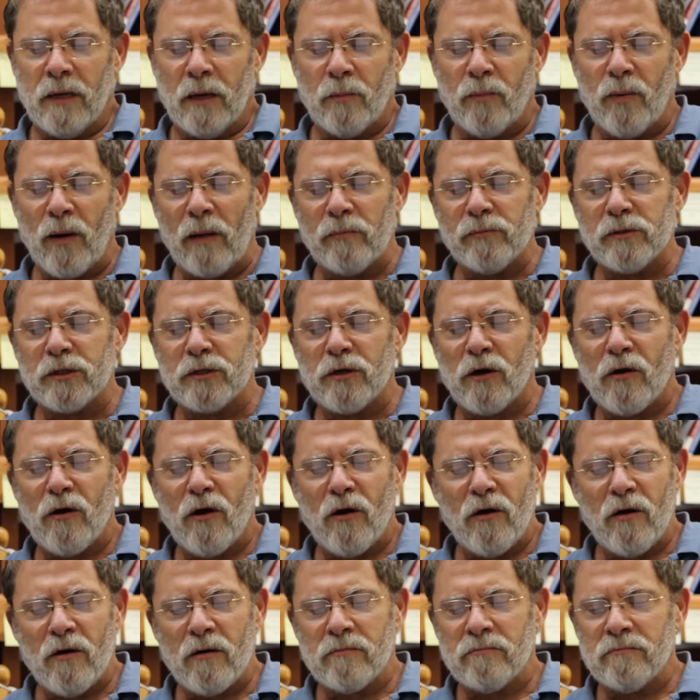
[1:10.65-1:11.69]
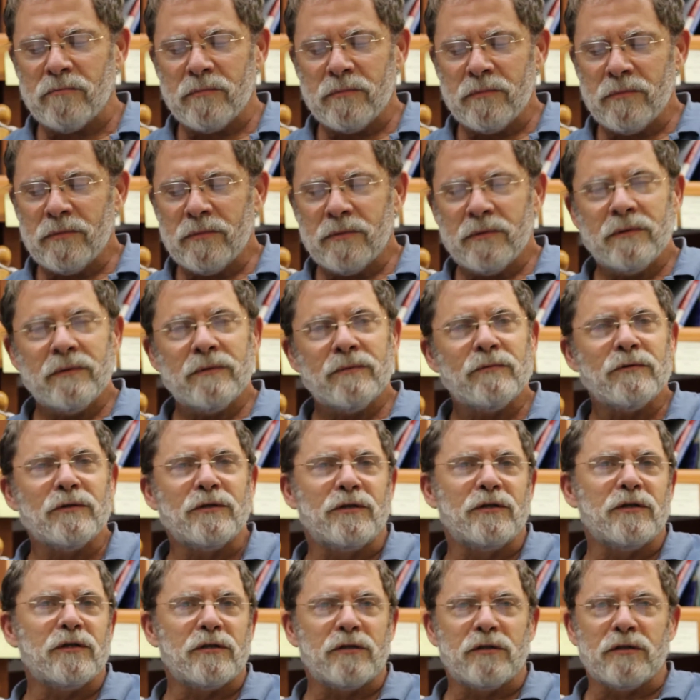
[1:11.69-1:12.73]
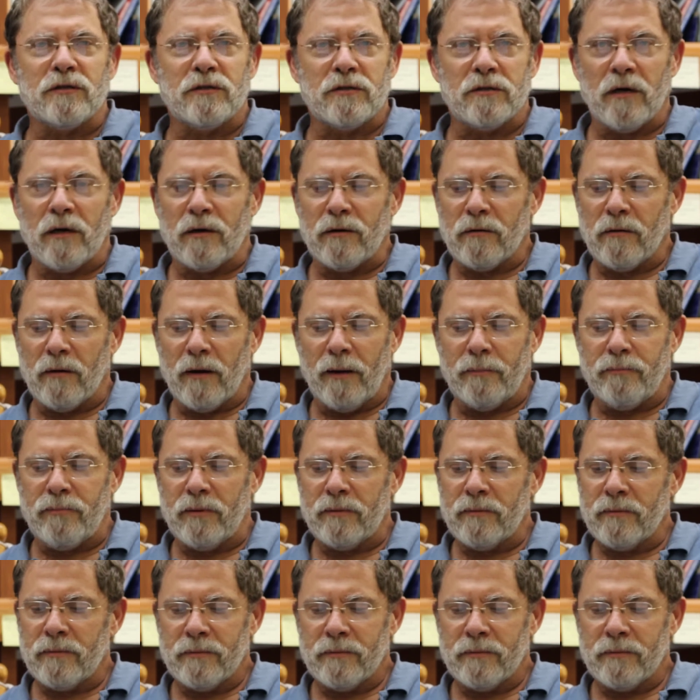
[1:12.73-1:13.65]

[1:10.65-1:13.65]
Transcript: A promise to her was just to shut her up.